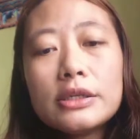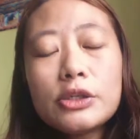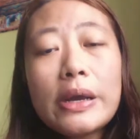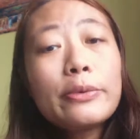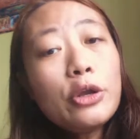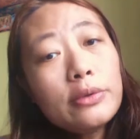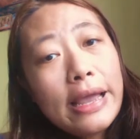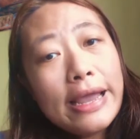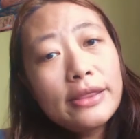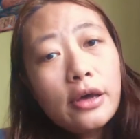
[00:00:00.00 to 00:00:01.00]
so i'm going
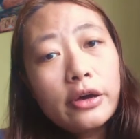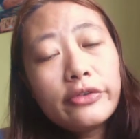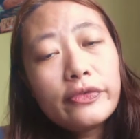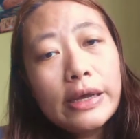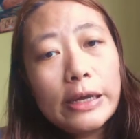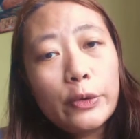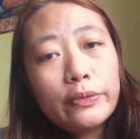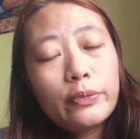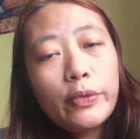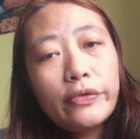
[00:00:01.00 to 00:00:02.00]
to end off uh,
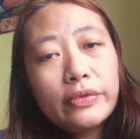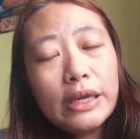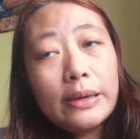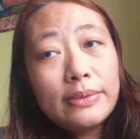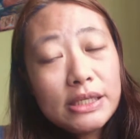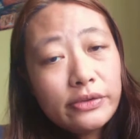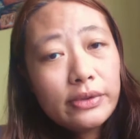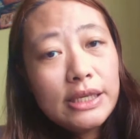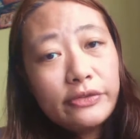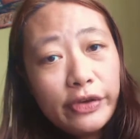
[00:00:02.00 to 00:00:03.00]
with um
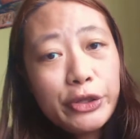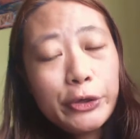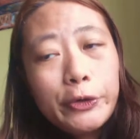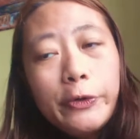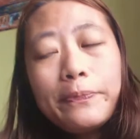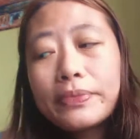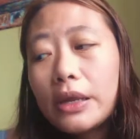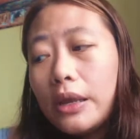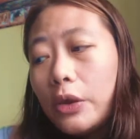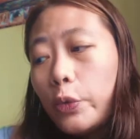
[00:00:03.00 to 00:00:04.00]
this this video
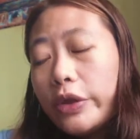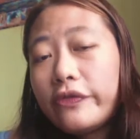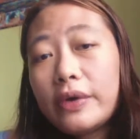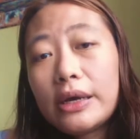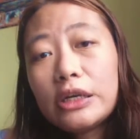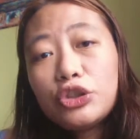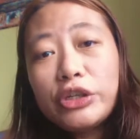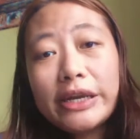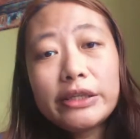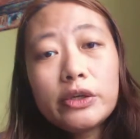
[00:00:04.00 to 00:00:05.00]
with a
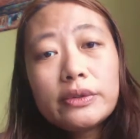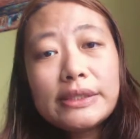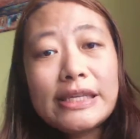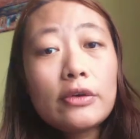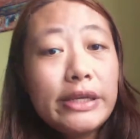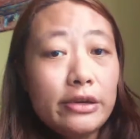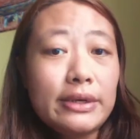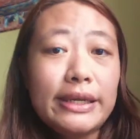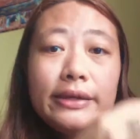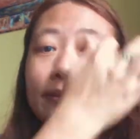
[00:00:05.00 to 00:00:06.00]
channel sound
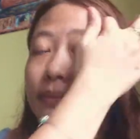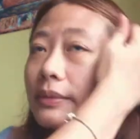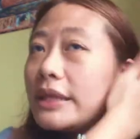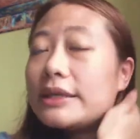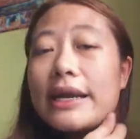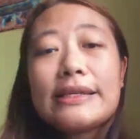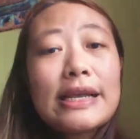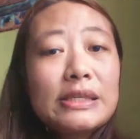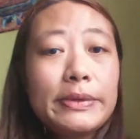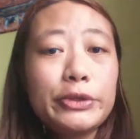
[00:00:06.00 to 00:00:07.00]
healing that the
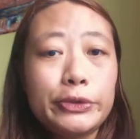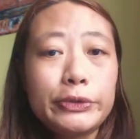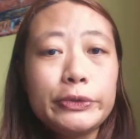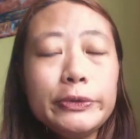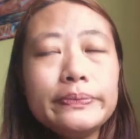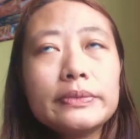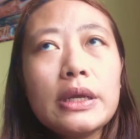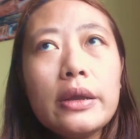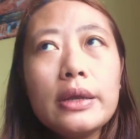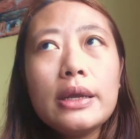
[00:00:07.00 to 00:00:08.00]
guides asked me to do
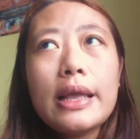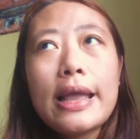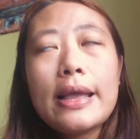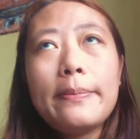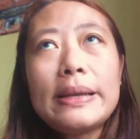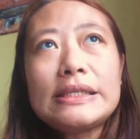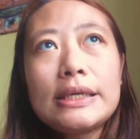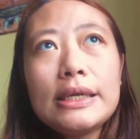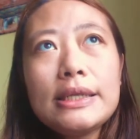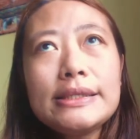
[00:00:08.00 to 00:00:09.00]
and
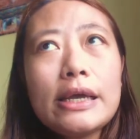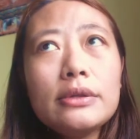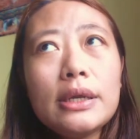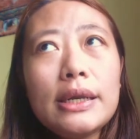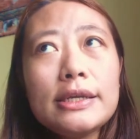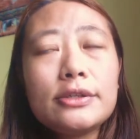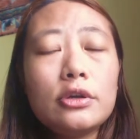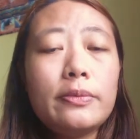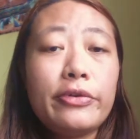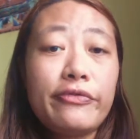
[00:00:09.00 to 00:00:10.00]
basically this sound healing is
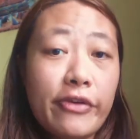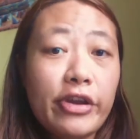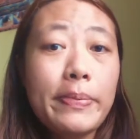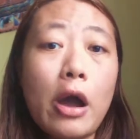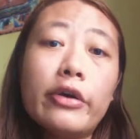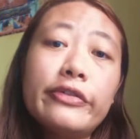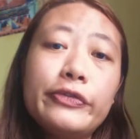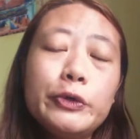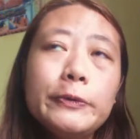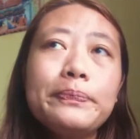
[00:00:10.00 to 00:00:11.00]
going to be very
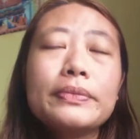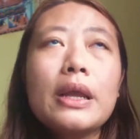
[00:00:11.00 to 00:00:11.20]
powerful